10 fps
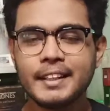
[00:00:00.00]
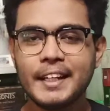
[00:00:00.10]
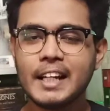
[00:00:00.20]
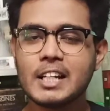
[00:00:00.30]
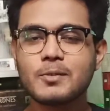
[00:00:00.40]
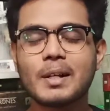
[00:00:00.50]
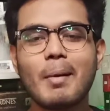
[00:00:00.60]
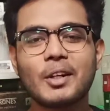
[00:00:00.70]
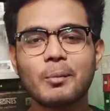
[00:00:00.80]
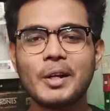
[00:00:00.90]
Hey guys, welcome
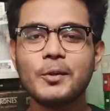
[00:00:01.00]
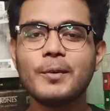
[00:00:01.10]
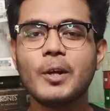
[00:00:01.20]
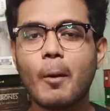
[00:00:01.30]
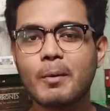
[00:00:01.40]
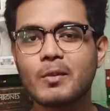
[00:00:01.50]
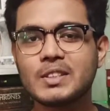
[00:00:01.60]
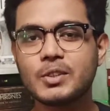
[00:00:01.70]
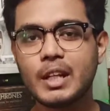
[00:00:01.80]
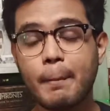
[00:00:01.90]
back to my new video. I hope
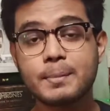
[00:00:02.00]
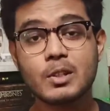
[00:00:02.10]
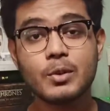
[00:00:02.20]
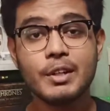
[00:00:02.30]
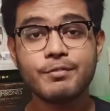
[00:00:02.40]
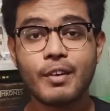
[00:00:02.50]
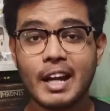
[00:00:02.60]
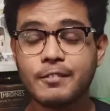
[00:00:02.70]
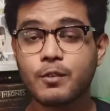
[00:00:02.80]
everyone's doing absolutely fine.